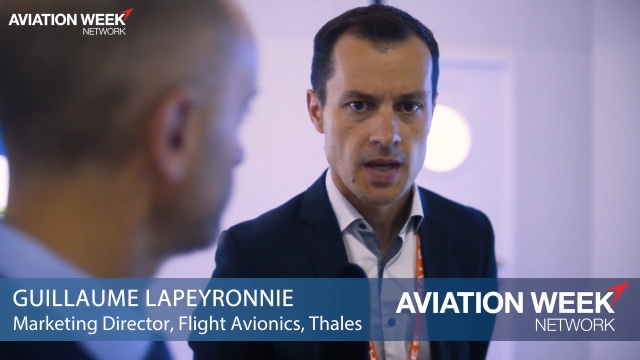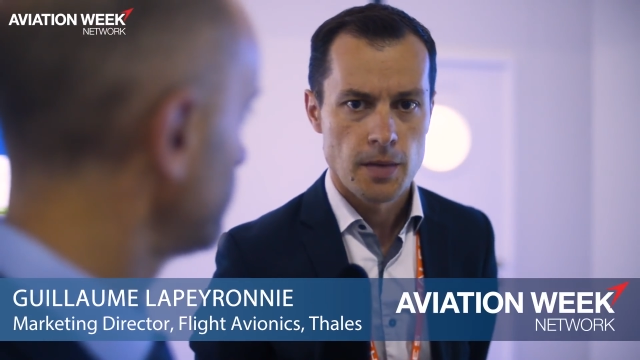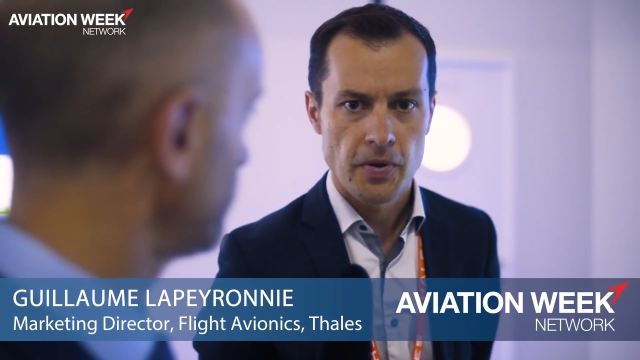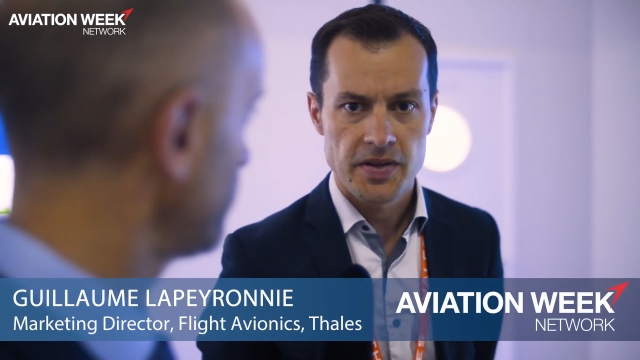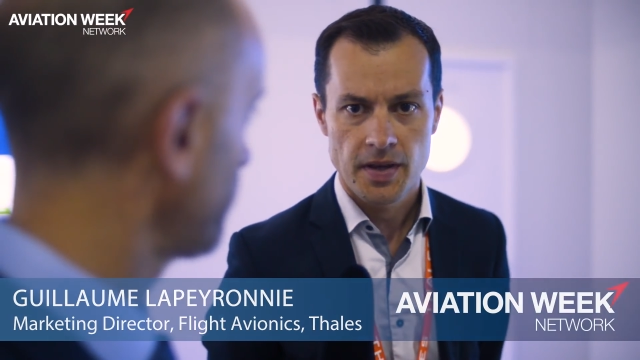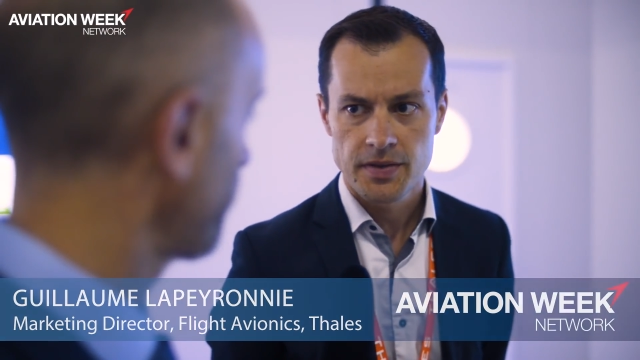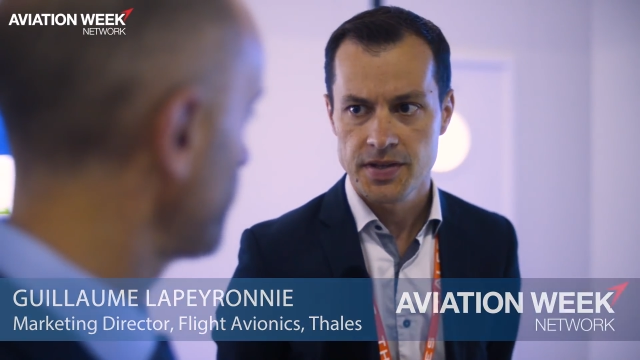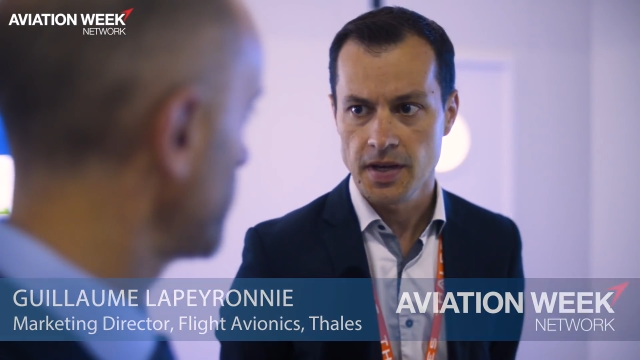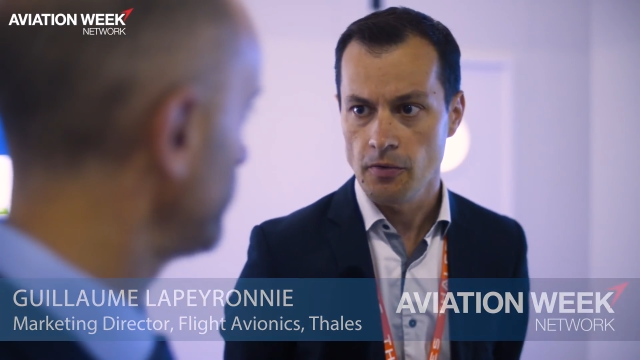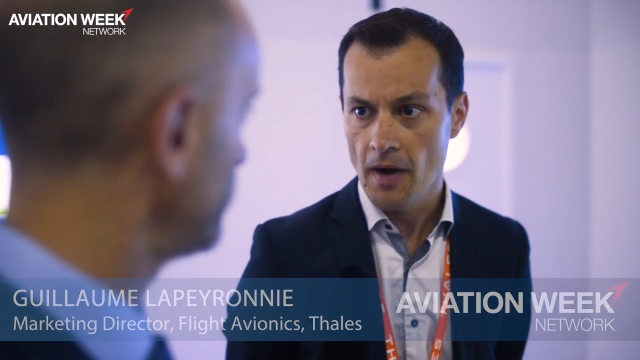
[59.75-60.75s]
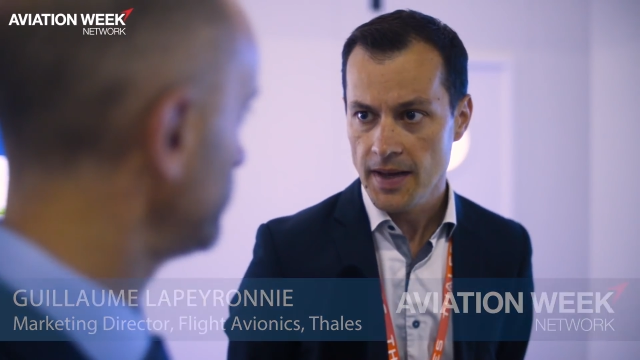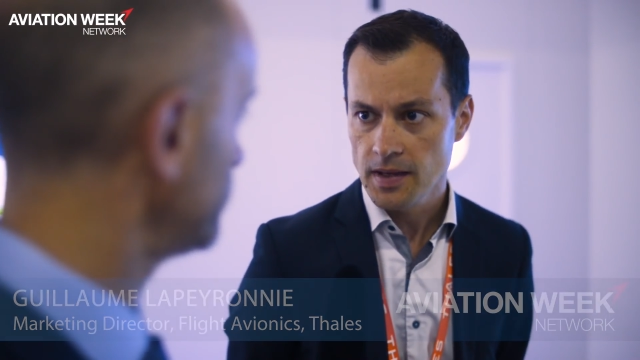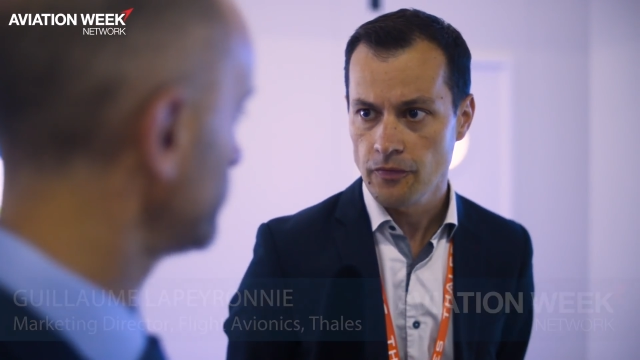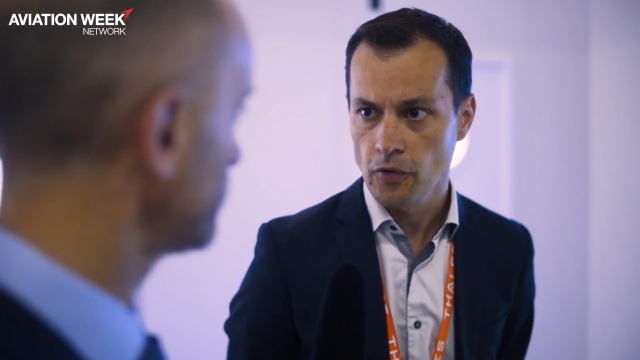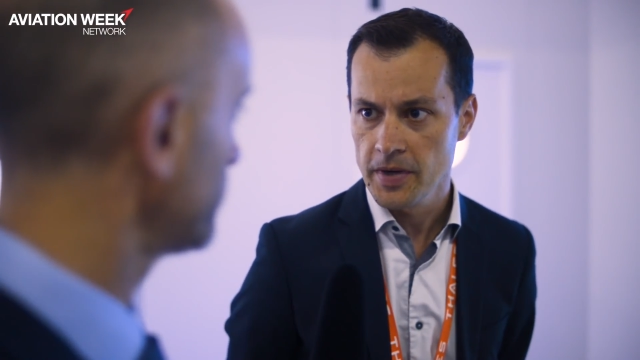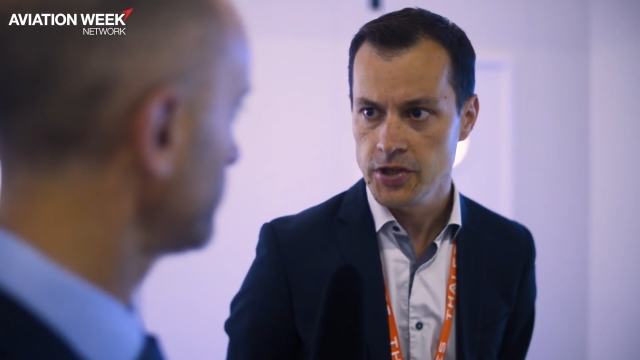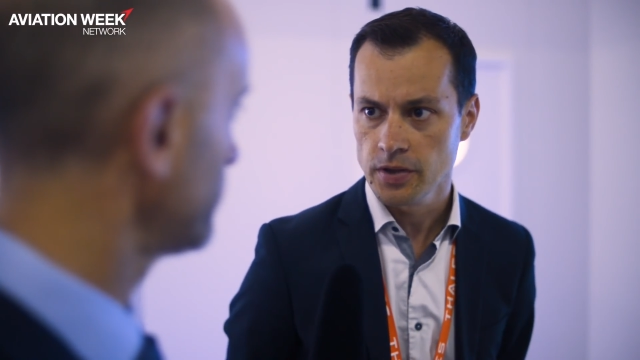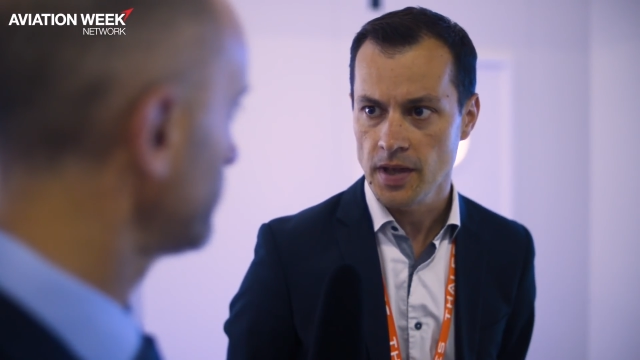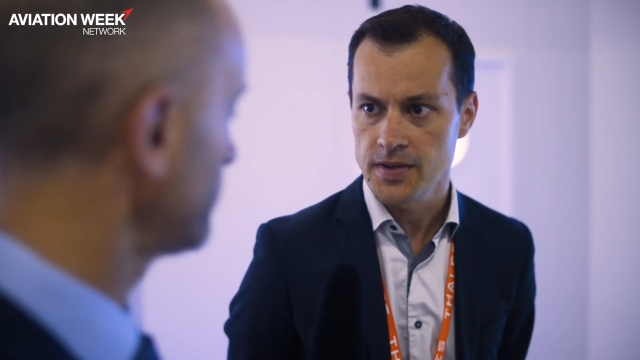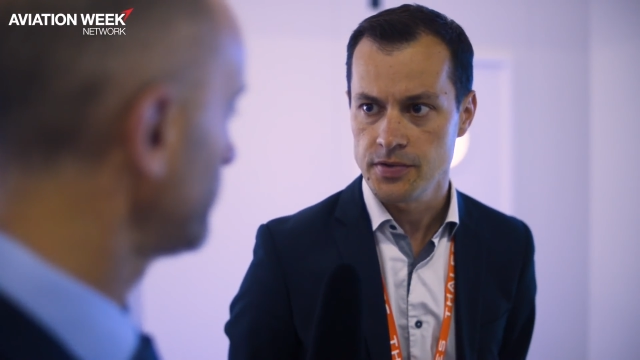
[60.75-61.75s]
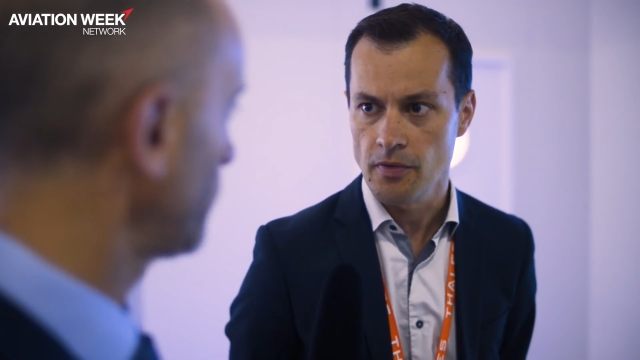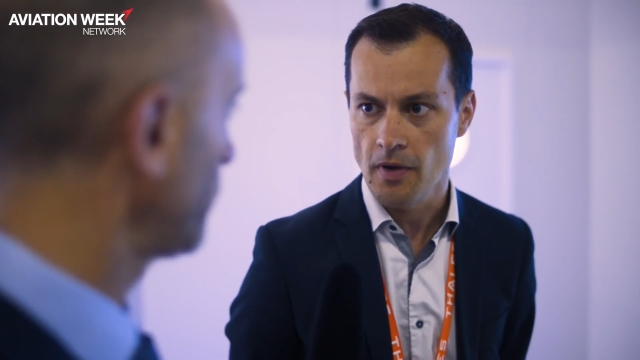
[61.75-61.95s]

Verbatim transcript: it presents the right information at the